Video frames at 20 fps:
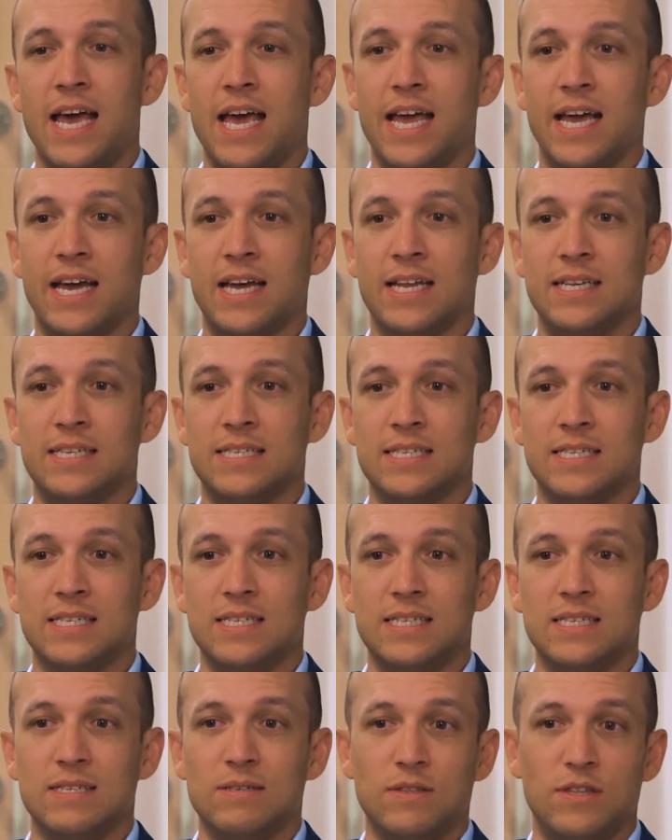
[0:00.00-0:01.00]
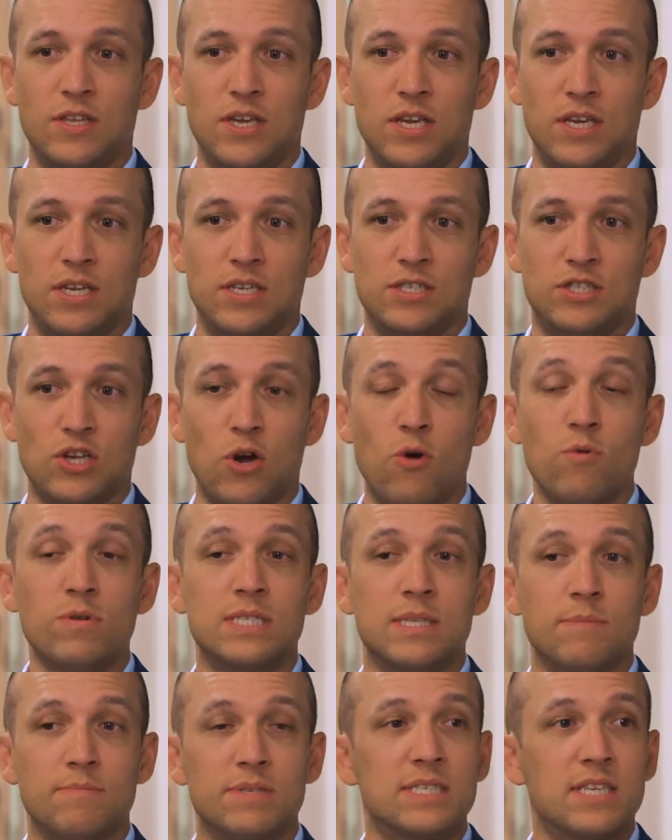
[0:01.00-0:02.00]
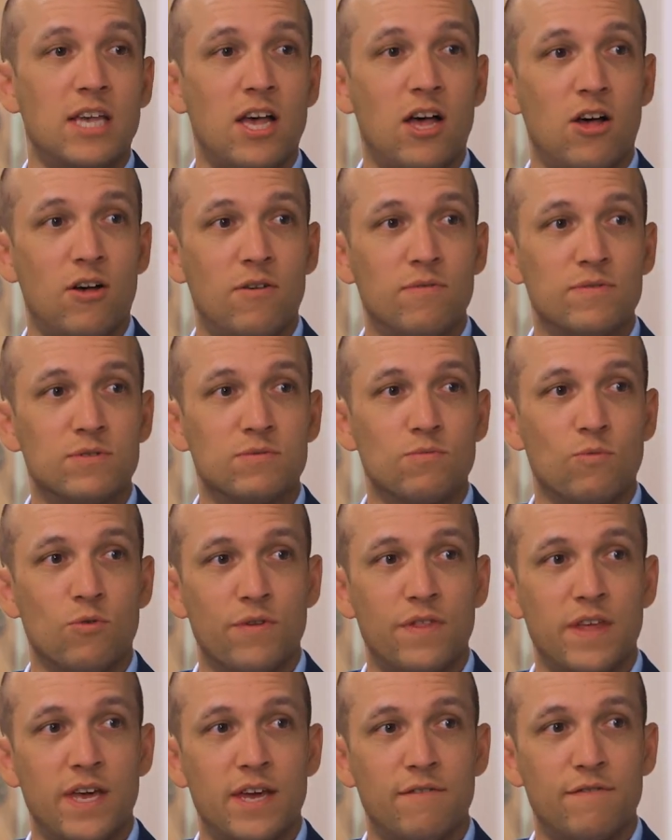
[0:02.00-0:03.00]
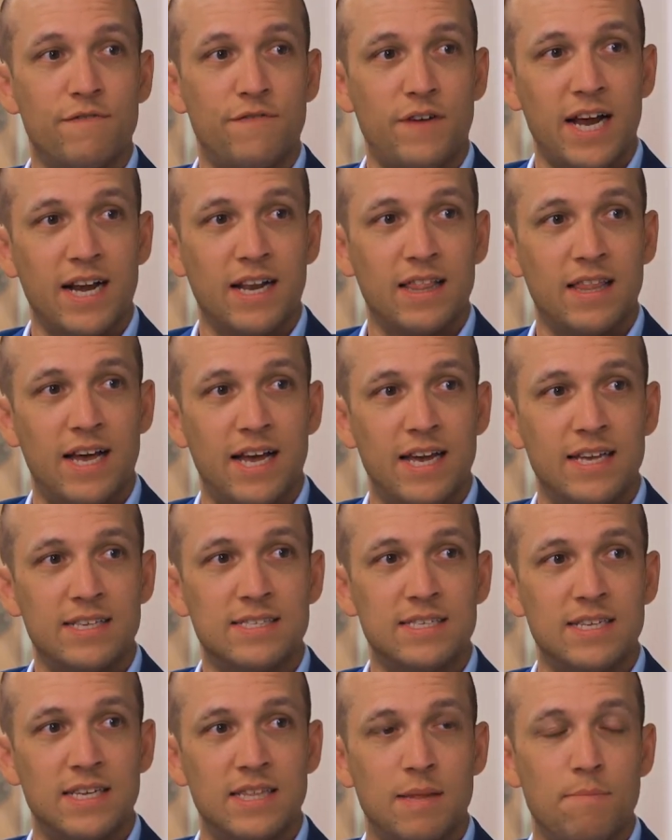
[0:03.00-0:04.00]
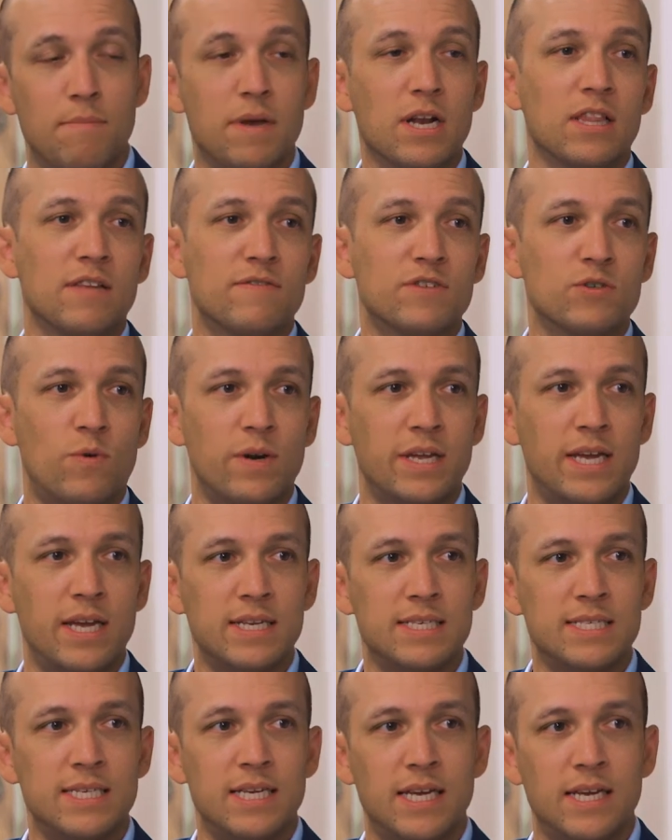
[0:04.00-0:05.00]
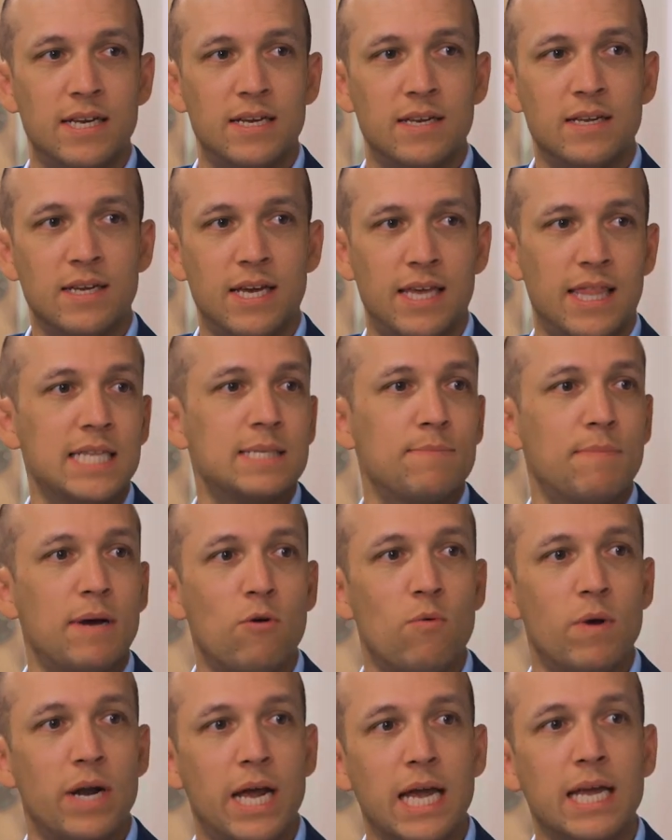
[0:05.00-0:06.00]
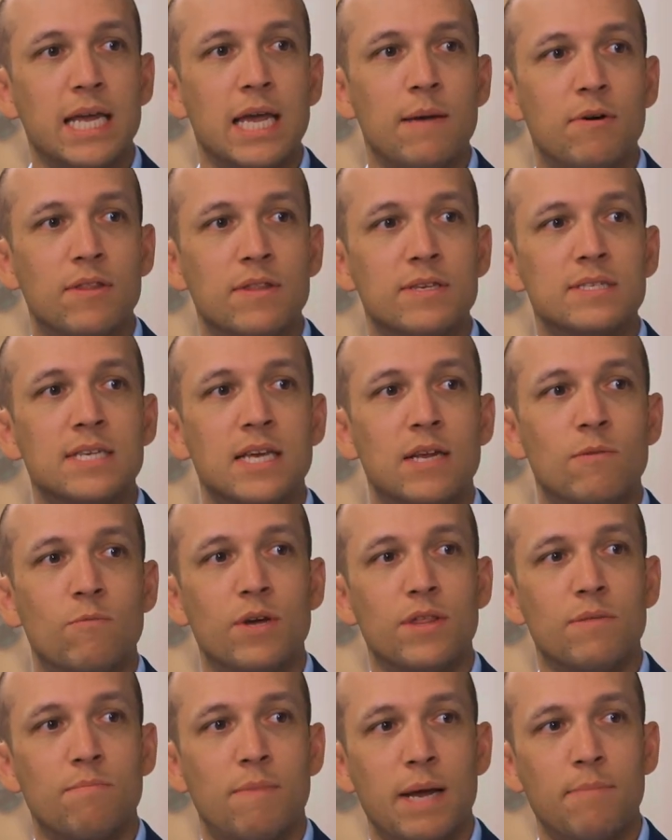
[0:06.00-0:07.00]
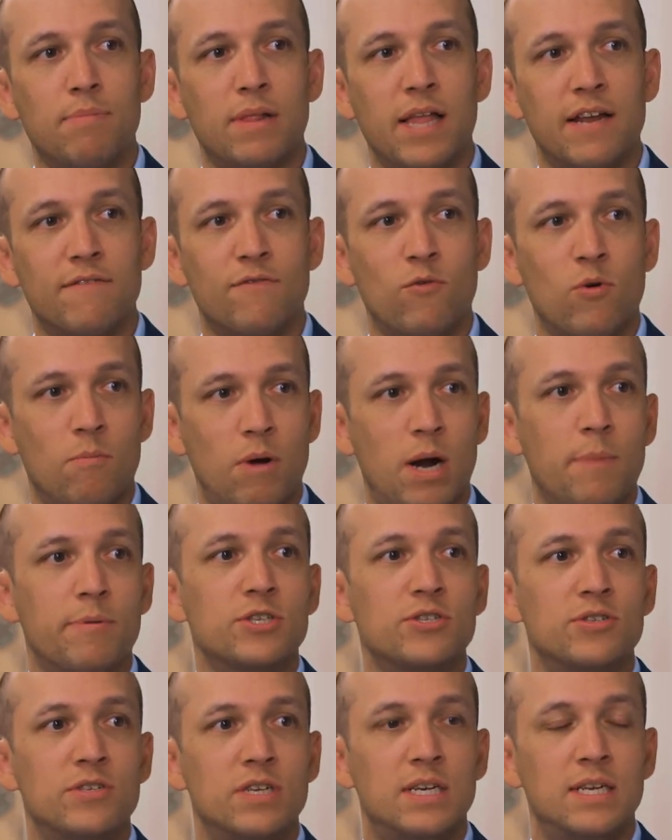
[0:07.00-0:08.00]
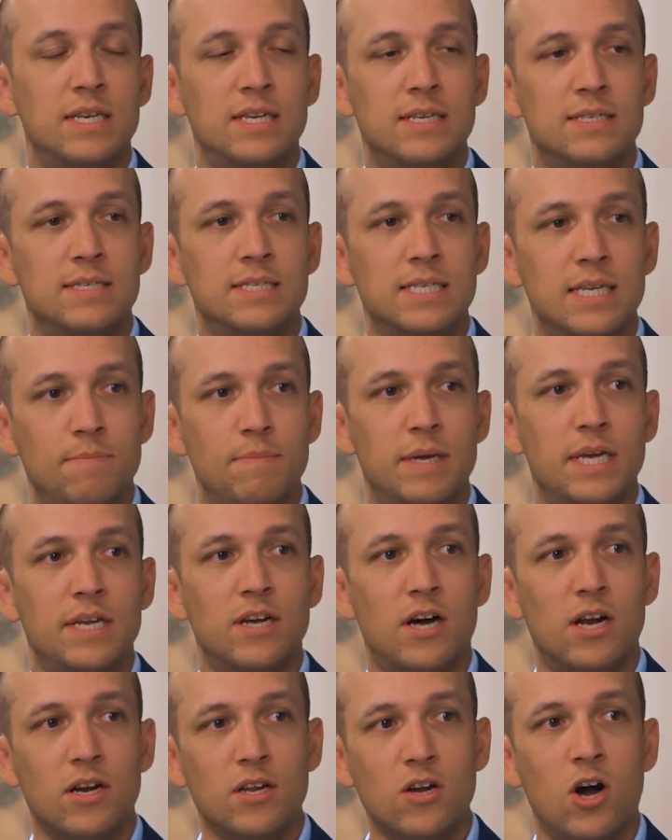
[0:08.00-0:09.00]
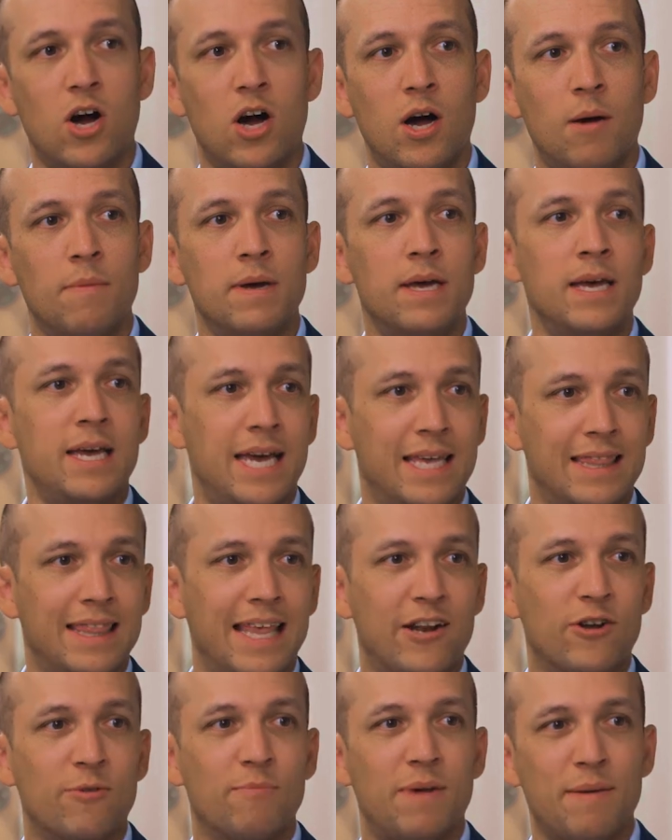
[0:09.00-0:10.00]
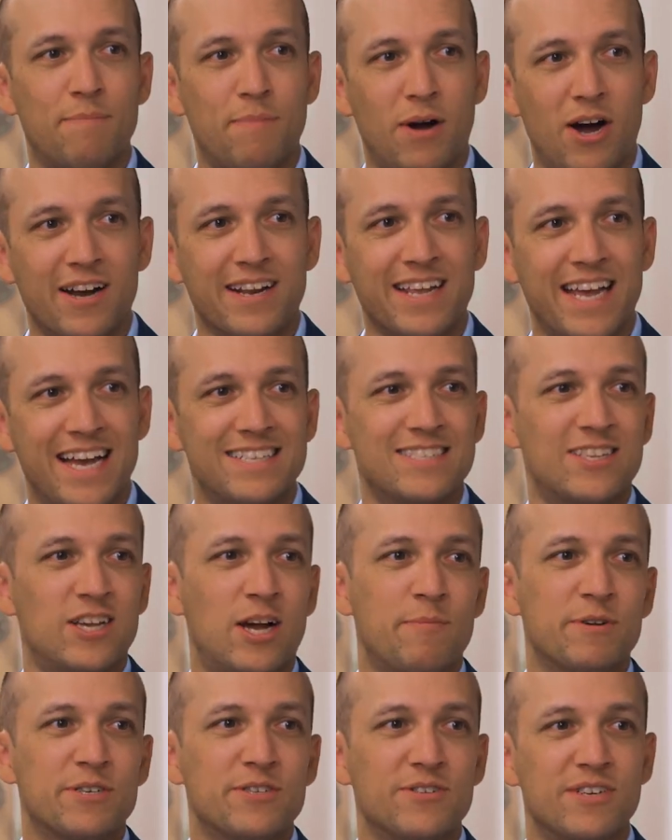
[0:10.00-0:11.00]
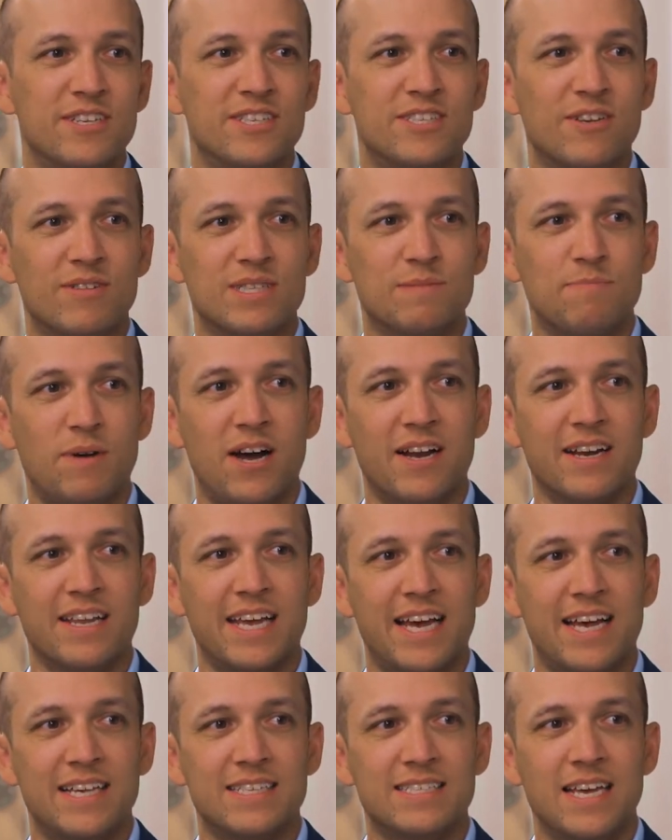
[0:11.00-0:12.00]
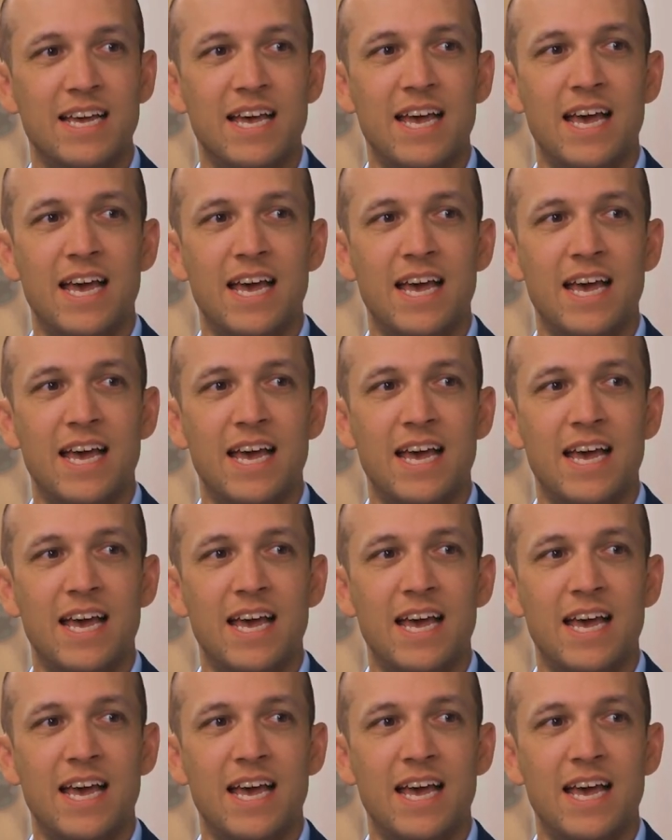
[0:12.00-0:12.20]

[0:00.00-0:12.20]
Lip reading: And the zones themselves were then finalized in the middle of 2018. And that's about when I came on the scene with my platform, OpportunityDB.com, and later my podcast, the Opportunity Zones podcast.